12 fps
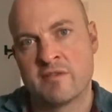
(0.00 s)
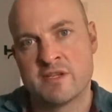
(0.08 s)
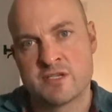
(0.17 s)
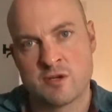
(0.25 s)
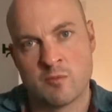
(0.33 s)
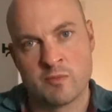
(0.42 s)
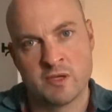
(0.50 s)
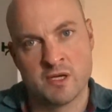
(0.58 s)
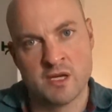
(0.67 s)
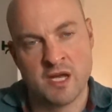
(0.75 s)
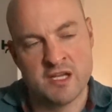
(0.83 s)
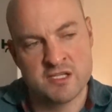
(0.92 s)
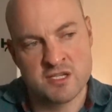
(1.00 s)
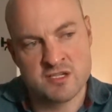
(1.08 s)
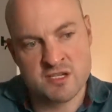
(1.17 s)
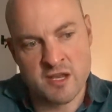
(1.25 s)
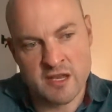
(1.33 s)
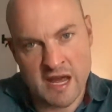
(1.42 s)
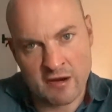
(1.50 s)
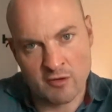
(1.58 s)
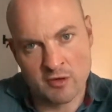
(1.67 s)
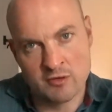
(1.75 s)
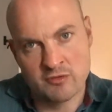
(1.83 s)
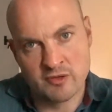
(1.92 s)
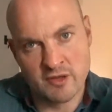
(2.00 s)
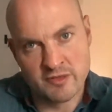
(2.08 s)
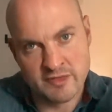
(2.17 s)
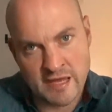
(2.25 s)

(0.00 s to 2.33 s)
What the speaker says: insomnia, it just narrows and